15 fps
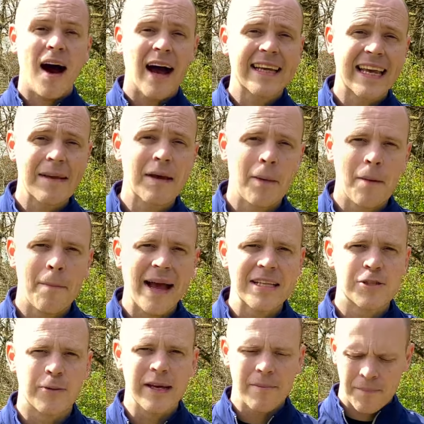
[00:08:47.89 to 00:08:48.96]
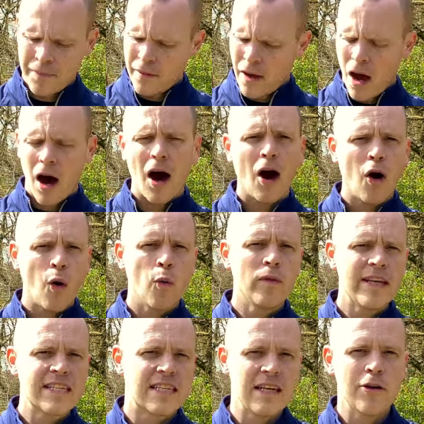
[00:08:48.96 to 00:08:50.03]
I keep coming back to it. Are all
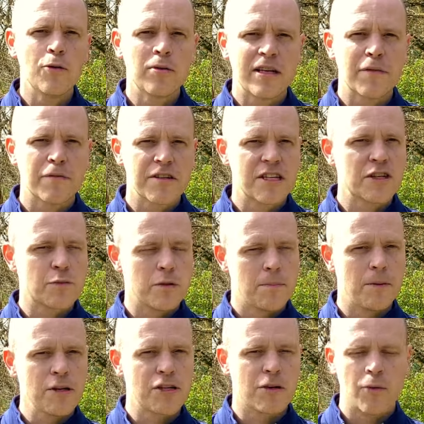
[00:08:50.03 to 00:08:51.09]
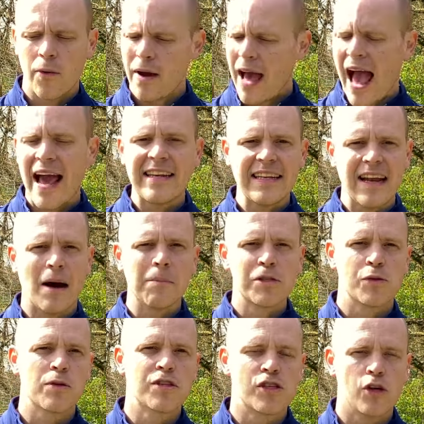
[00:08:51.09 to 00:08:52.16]
these little differences with the Bushnell adding up
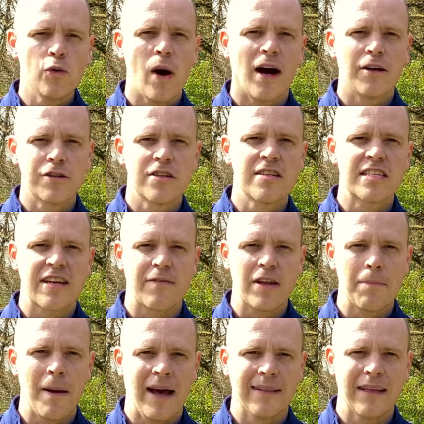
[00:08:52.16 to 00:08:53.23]
to a £270